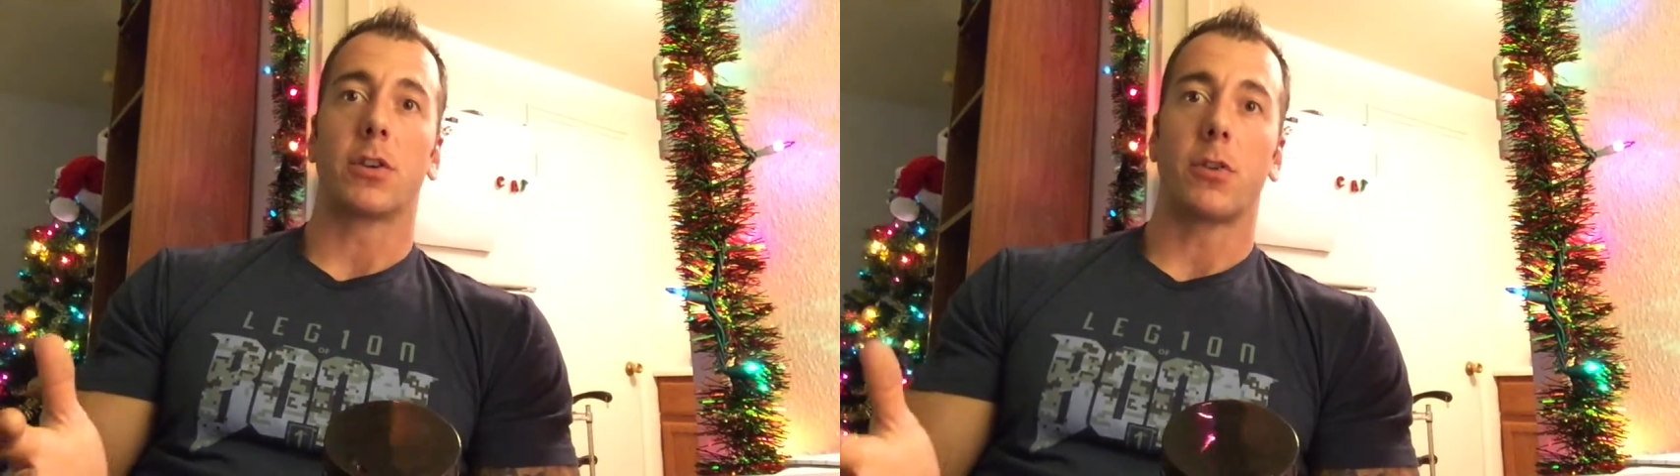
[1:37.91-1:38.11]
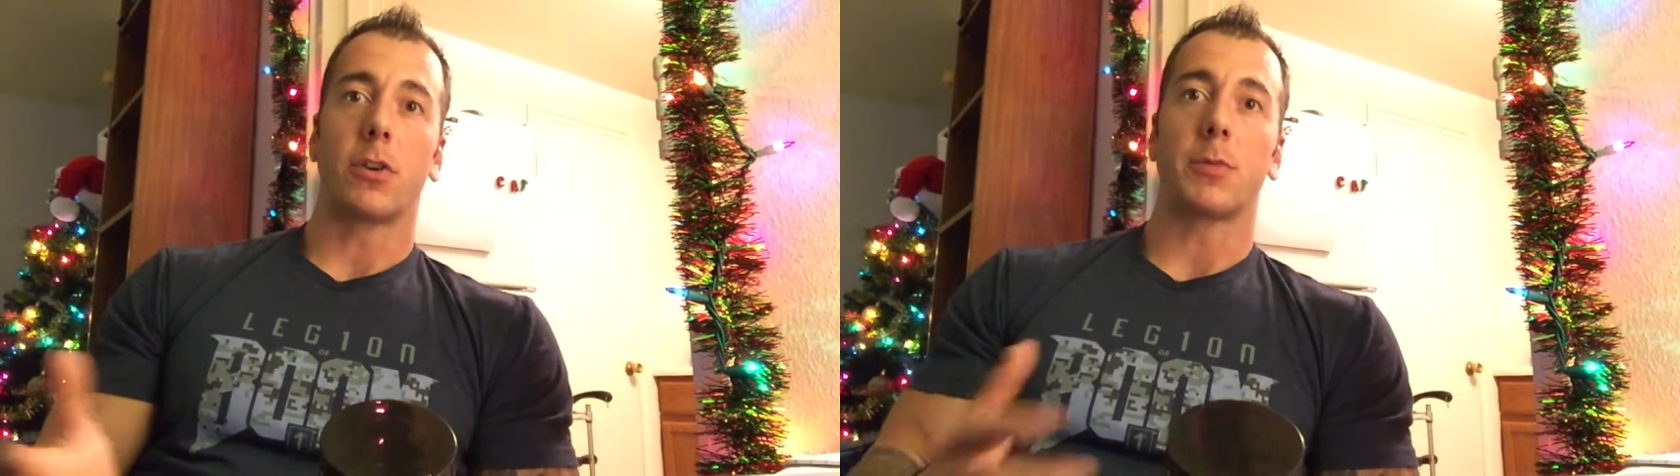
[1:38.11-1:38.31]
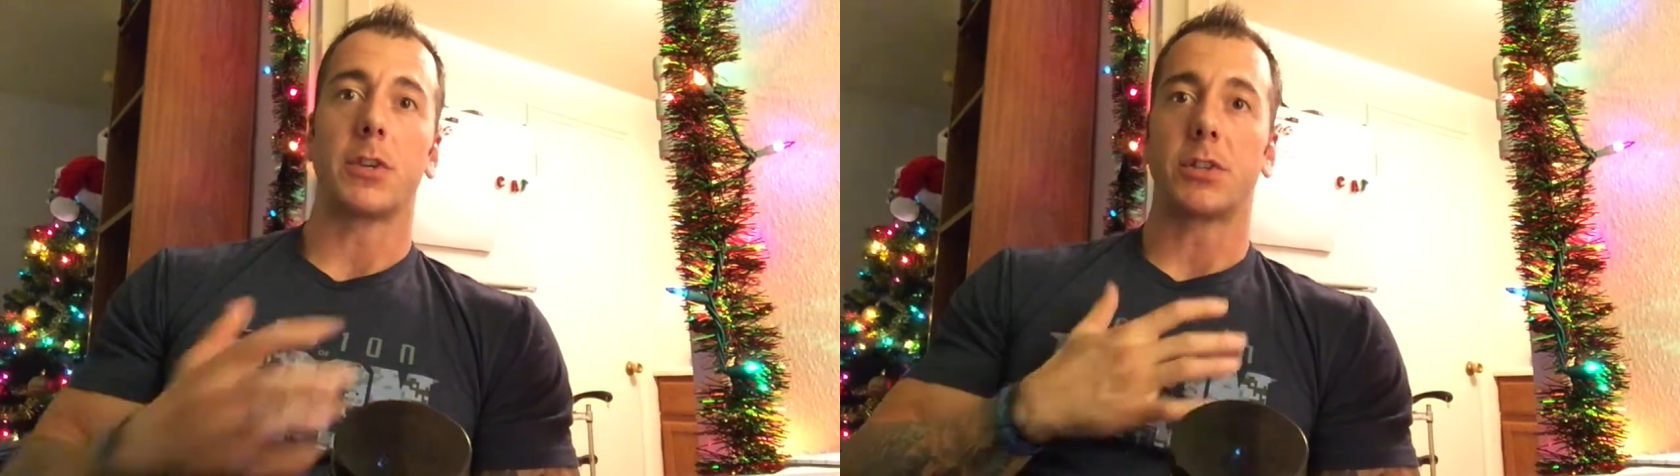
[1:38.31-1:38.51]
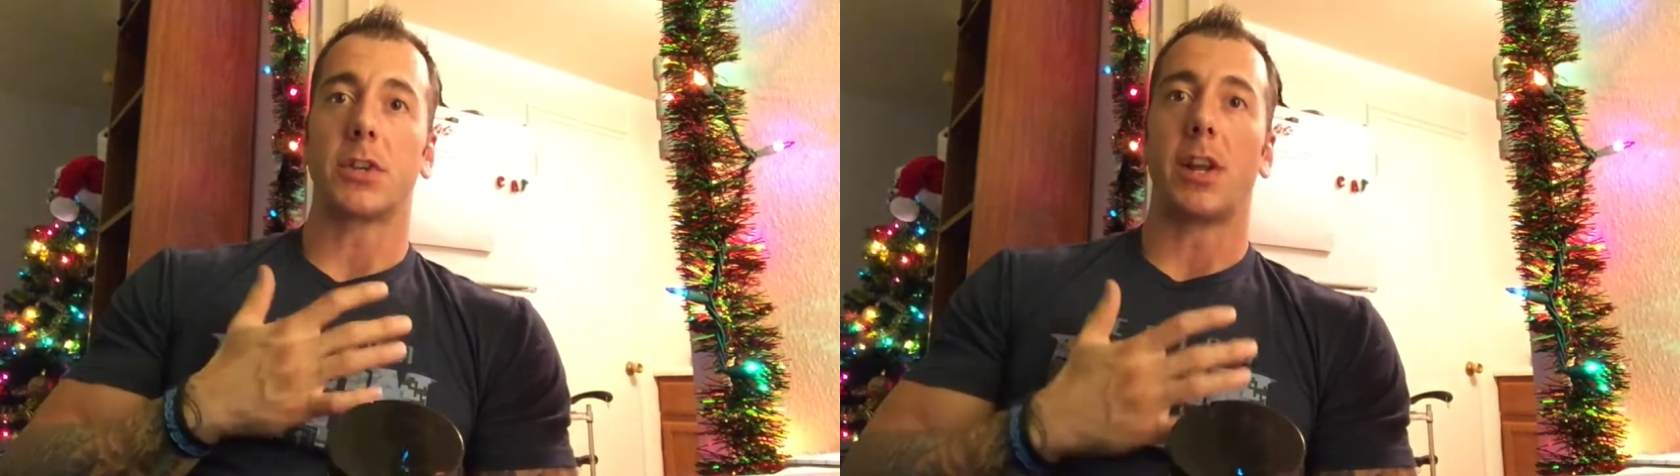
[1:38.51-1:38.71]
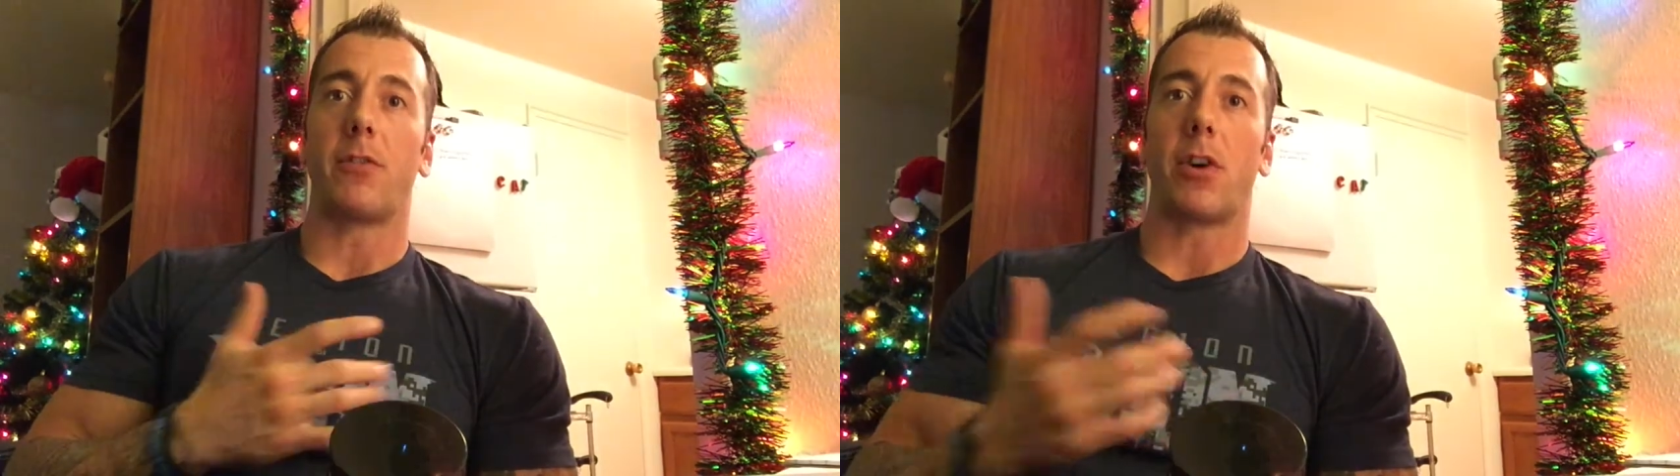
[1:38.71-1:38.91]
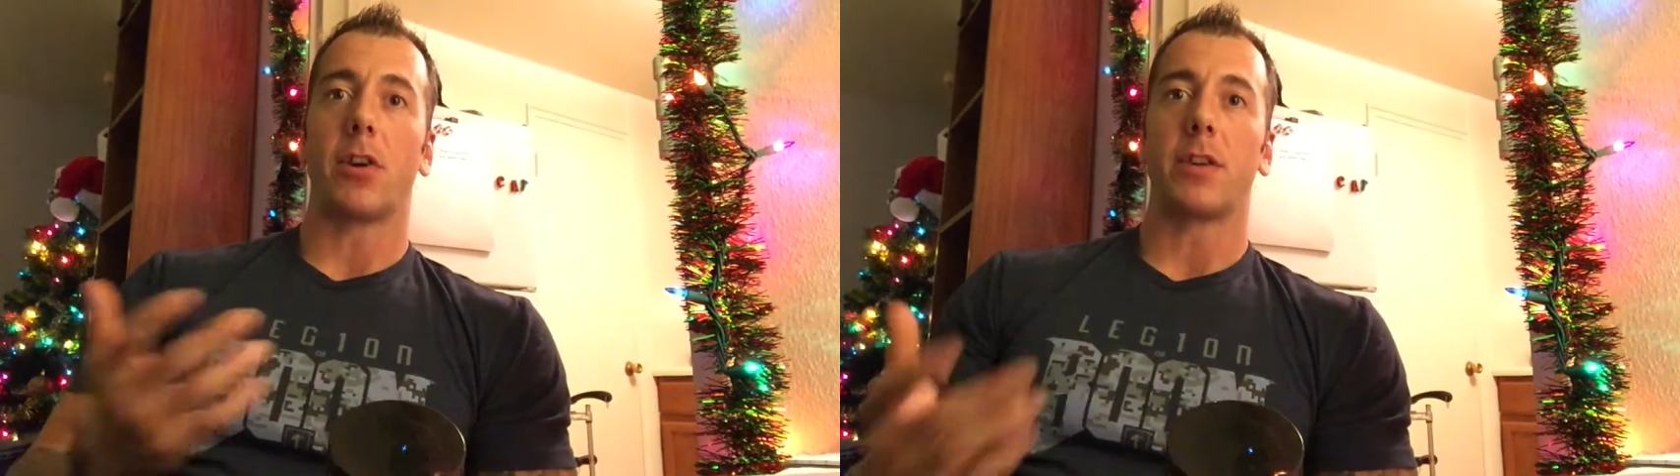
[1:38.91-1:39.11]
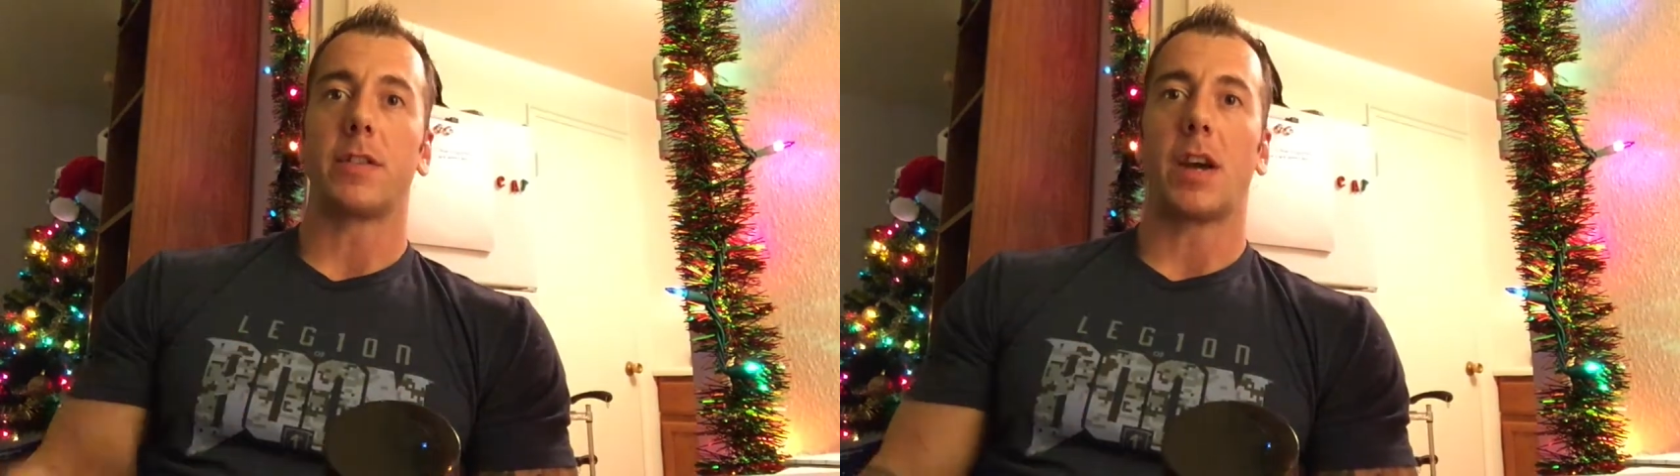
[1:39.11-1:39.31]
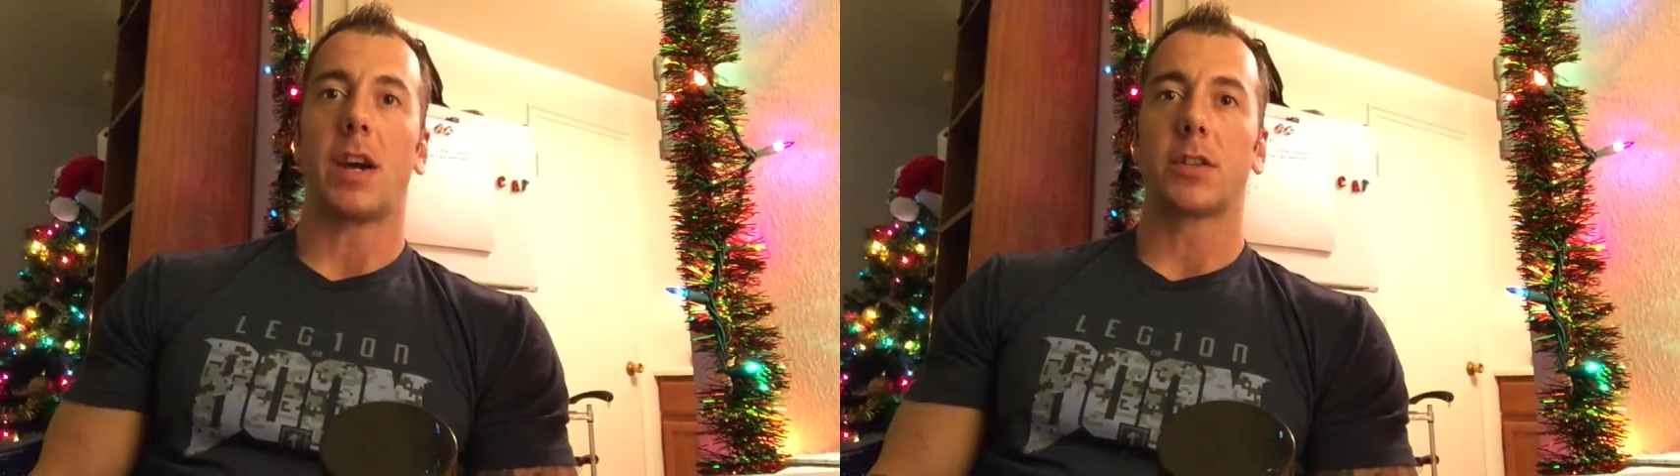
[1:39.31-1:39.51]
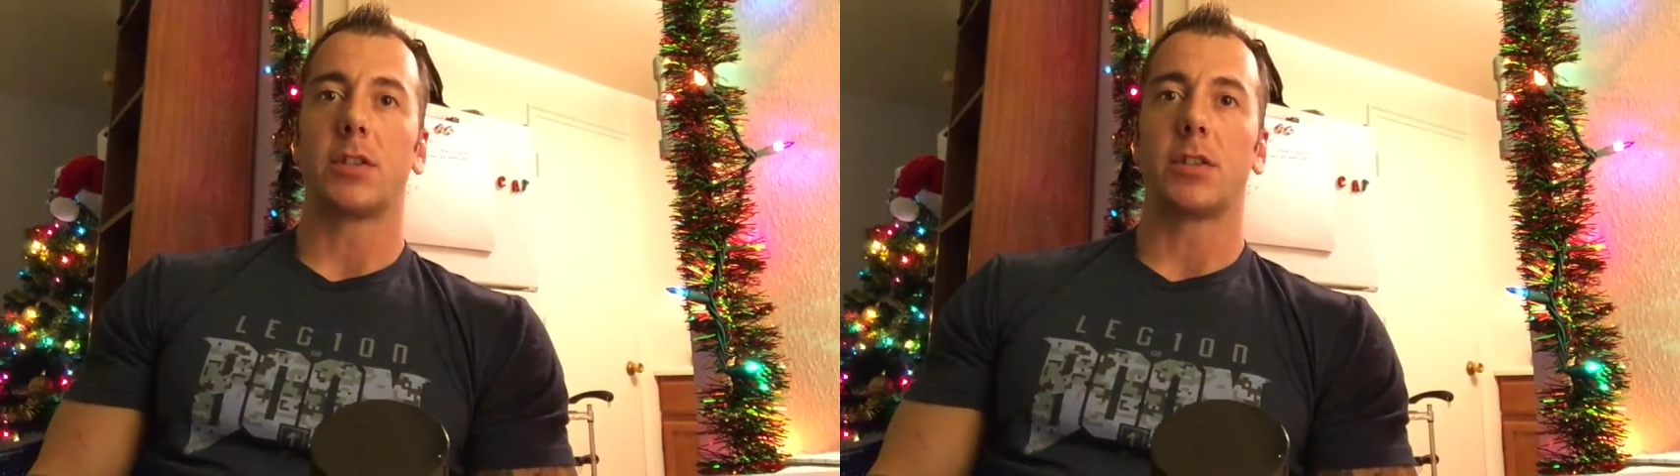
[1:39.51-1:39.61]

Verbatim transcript: croak because you're gonna have a heart attack.